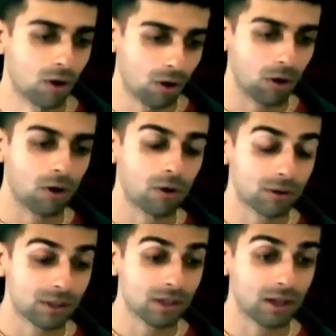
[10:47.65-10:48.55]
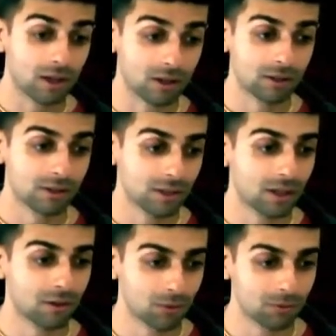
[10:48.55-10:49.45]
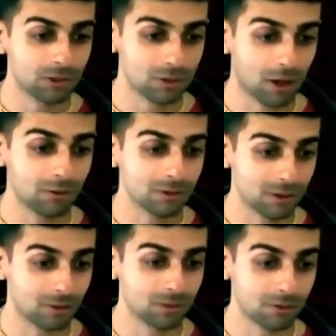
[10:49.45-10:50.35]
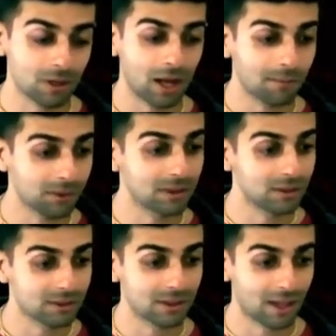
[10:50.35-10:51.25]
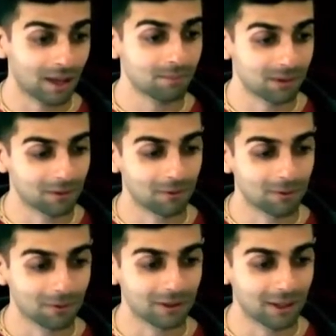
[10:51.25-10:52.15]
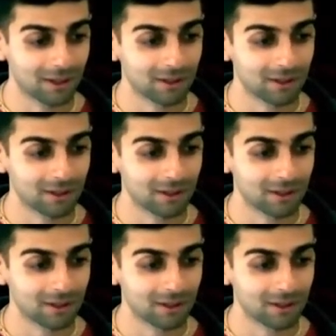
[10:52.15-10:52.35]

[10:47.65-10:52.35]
Oh yeah. Yeah, when we thought something would happen, it doesn't happen. Oh, yeah?